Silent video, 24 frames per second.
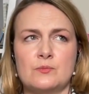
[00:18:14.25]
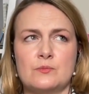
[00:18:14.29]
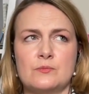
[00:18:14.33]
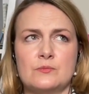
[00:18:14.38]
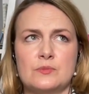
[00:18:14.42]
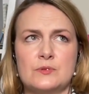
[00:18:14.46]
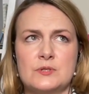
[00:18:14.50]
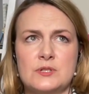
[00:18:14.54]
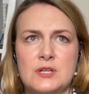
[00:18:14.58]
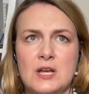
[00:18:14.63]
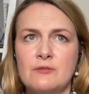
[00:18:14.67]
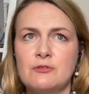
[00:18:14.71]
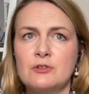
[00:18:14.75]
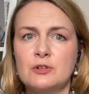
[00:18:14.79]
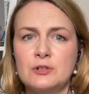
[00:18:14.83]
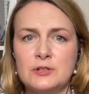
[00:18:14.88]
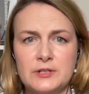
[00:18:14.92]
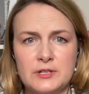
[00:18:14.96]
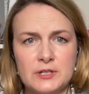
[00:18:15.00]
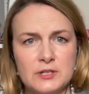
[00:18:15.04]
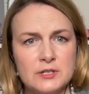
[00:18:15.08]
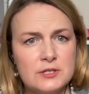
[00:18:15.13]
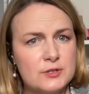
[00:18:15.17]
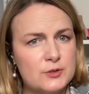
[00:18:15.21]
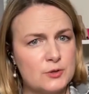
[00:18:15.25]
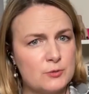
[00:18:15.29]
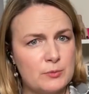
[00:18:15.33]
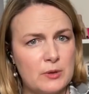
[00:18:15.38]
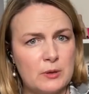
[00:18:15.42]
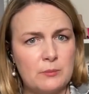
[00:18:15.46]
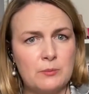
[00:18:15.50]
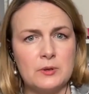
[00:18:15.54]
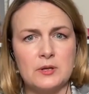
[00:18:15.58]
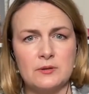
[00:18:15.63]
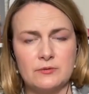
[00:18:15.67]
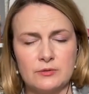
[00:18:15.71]
several years, or
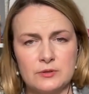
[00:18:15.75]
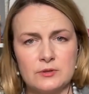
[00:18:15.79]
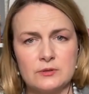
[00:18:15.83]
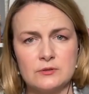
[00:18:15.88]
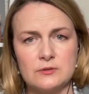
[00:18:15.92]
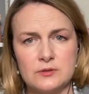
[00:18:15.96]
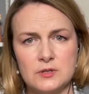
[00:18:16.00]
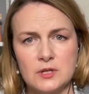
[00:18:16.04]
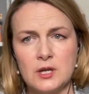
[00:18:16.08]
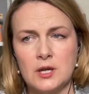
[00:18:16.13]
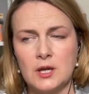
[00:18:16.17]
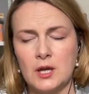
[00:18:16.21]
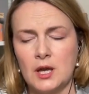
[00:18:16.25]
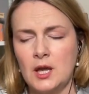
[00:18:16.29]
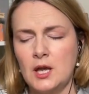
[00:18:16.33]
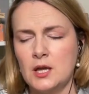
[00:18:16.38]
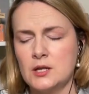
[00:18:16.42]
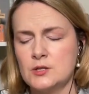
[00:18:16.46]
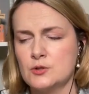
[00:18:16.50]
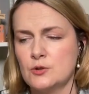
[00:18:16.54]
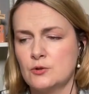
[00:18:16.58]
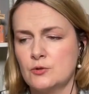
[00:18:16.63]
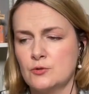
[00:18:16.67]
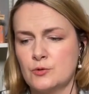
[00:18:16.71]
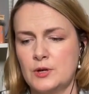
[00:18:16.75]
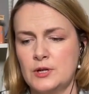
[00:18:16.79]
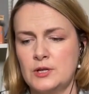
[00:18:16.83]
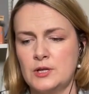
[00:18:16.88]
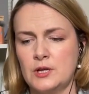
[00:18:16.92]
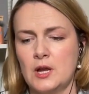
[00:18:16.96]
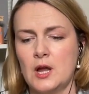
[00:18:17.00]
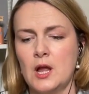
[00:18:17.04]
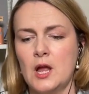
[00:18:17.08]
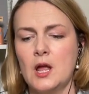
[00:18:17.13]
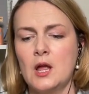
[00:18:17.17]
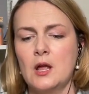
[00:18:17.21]
maybe even decades
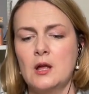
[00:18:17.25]
already,